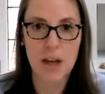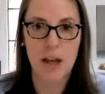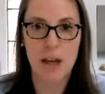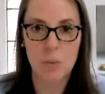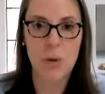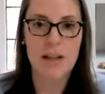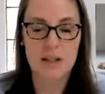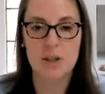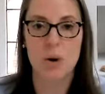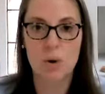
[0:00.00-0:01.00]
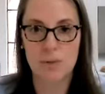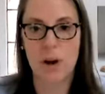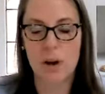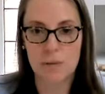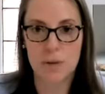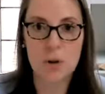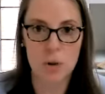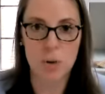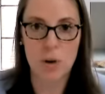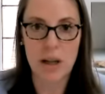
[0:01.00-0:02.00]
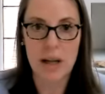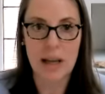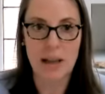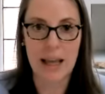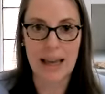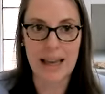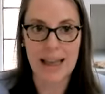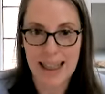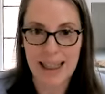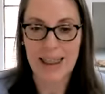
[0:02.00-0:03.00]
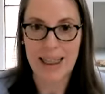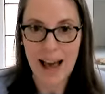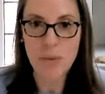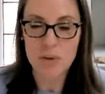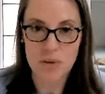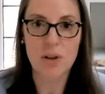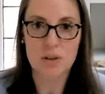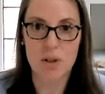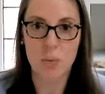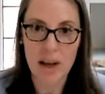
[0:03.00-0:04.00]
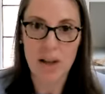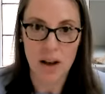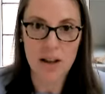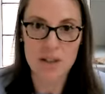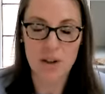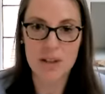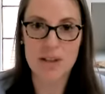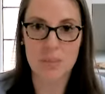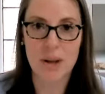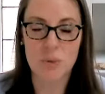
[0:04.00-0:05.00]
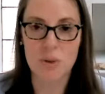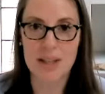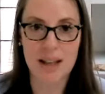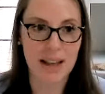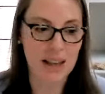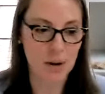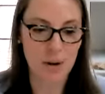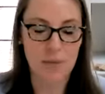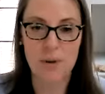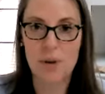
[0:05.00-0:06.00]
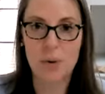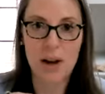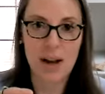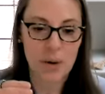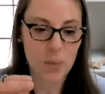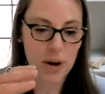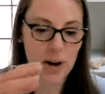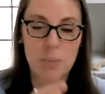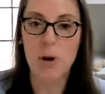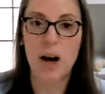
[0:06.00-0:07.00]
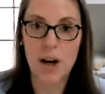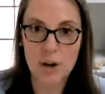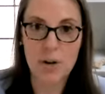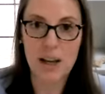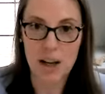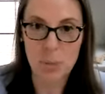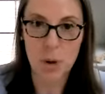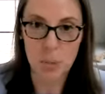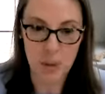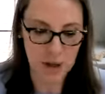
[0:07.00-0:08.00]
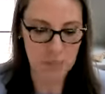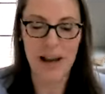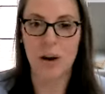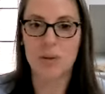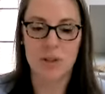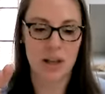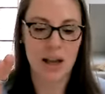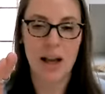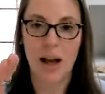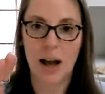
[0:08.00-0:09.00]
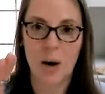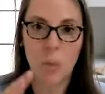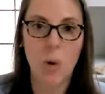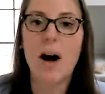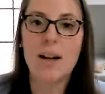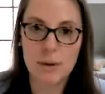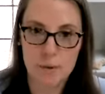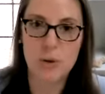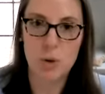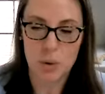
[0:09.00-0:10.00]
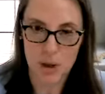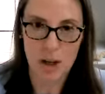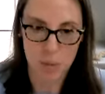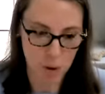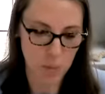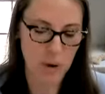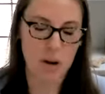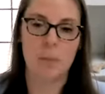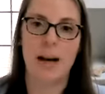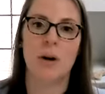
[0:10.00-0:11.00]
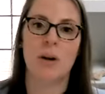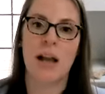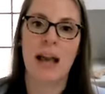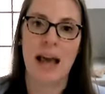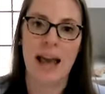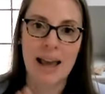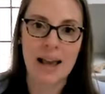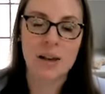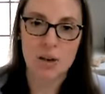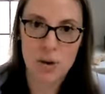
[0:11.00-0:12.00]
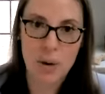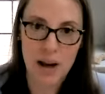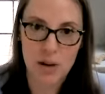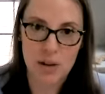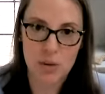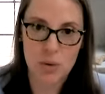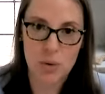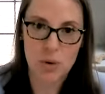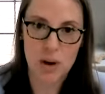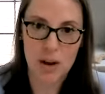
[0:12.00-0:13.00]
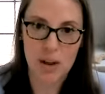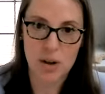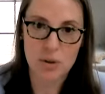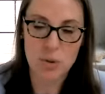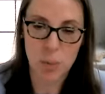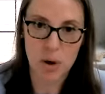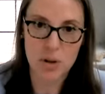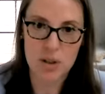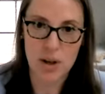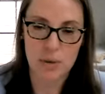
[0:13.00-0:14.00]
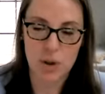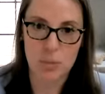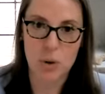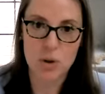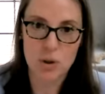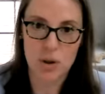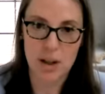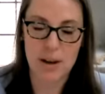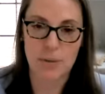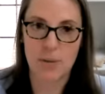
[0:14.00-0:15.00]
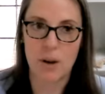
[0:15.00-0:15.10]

in ways that don't involve food. Like that results in weight loss. I sometimes will say, like, if you were hungry an appropriate amount, wanted food an appropriate amount, and knew how to, support yourself in your emotional life